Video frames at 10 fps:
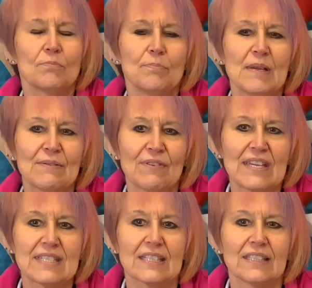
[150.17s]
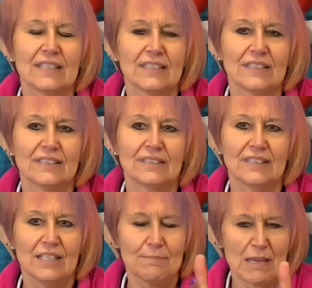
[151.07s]
big feet,
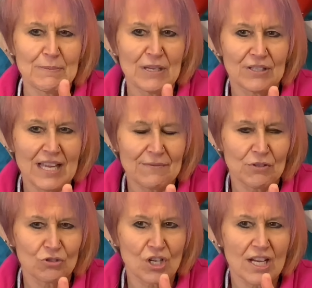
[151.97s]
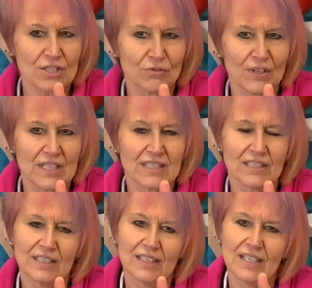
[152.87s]
Maybe you could have your child's feet.
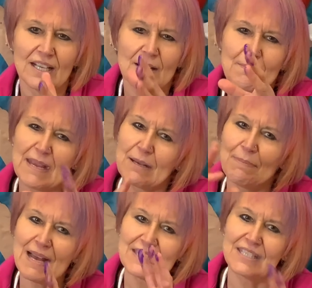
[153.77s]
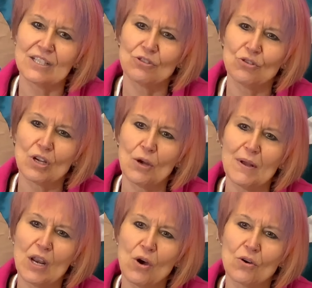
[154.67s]
Make a pattern as you go
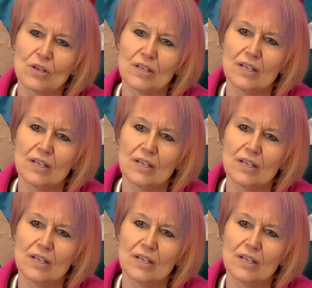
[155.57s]
along.